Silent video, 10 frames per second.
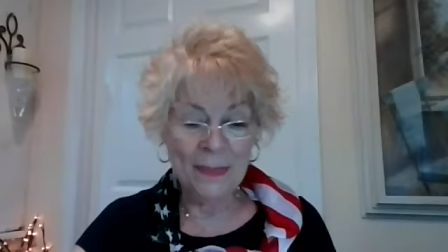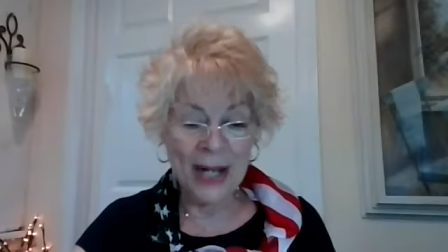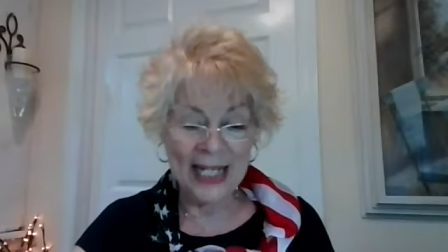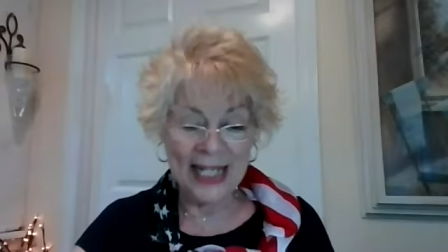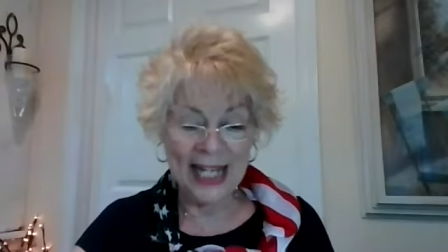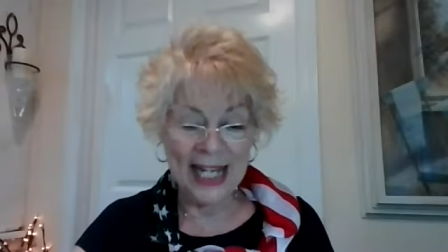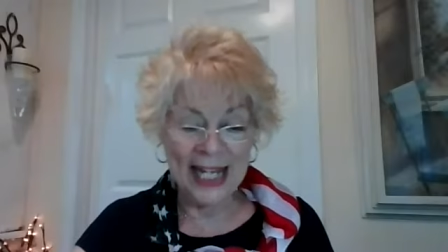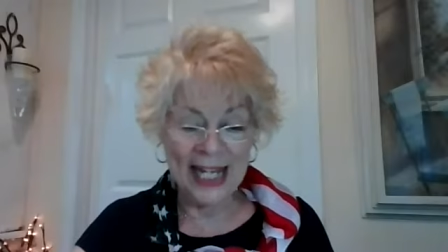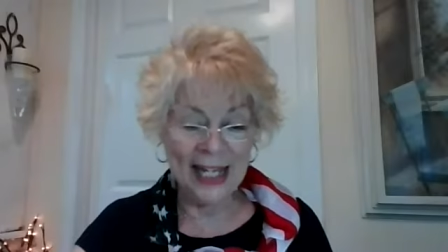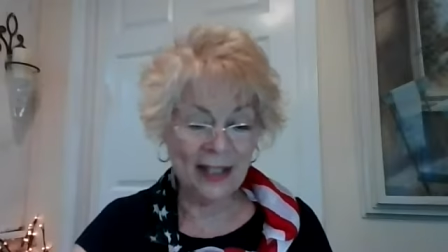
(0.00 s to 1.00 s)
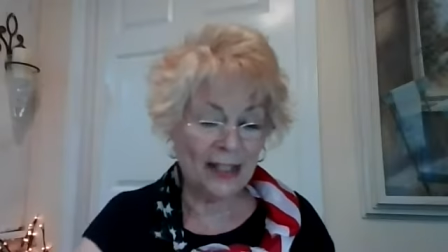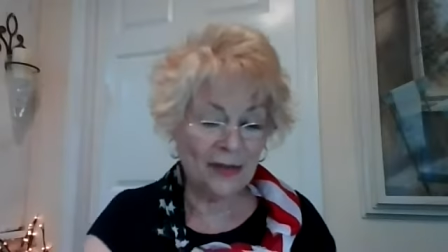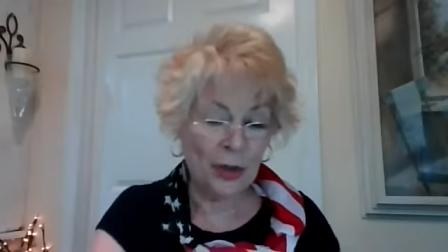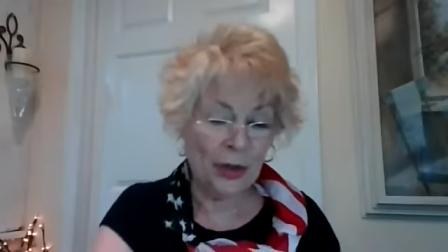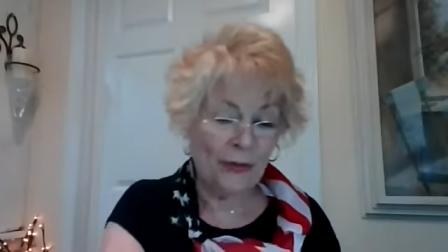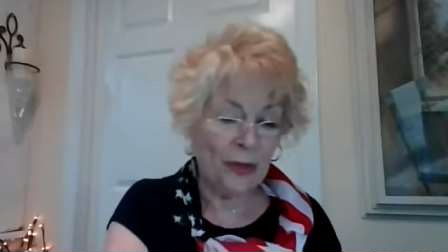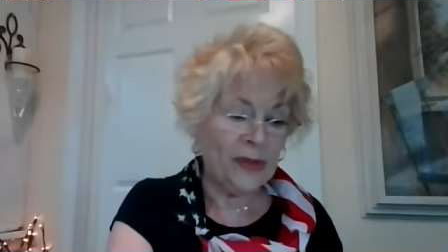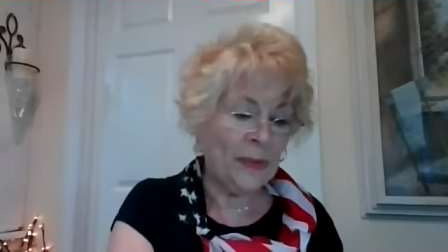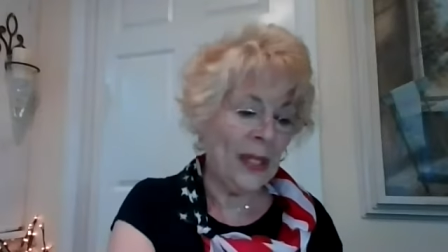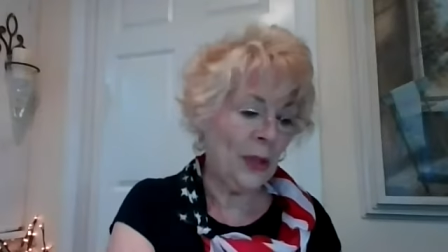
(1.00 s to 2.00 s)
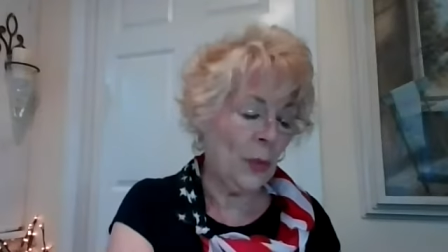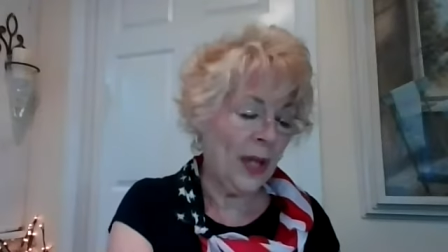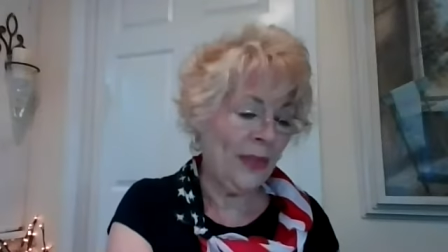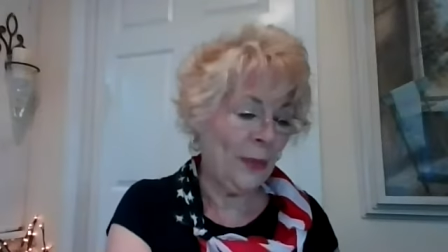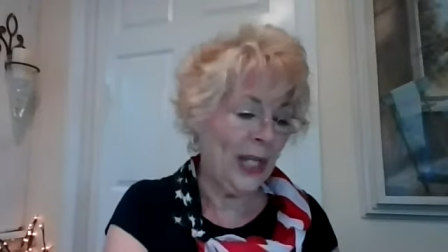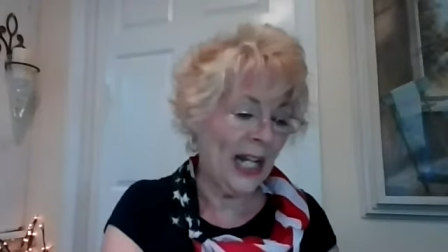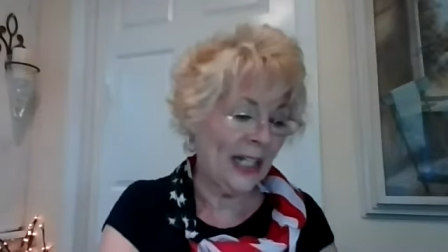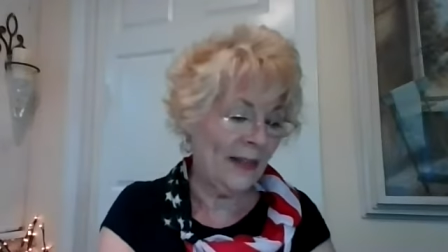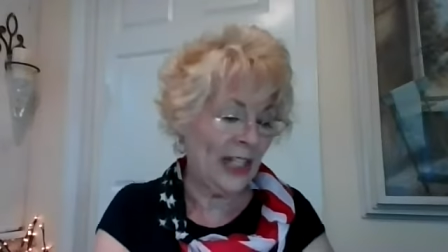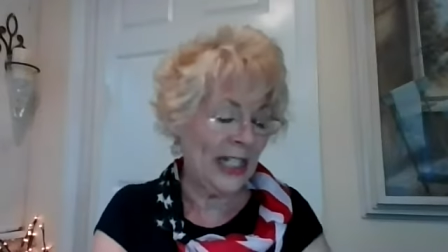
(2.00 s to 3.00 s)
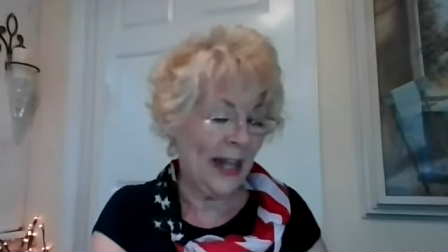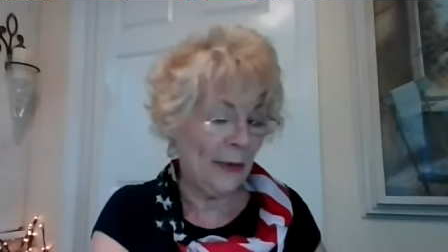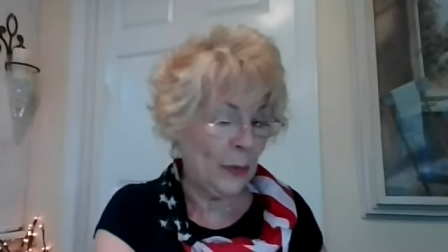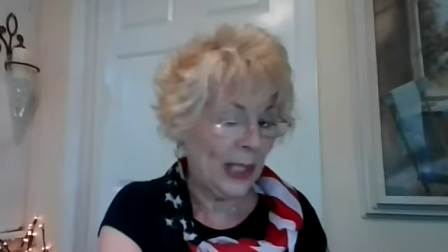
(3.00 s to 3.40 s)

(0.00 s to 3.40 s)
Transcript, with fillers: But he, let's turn to First Peter 1 3, and I'll give you another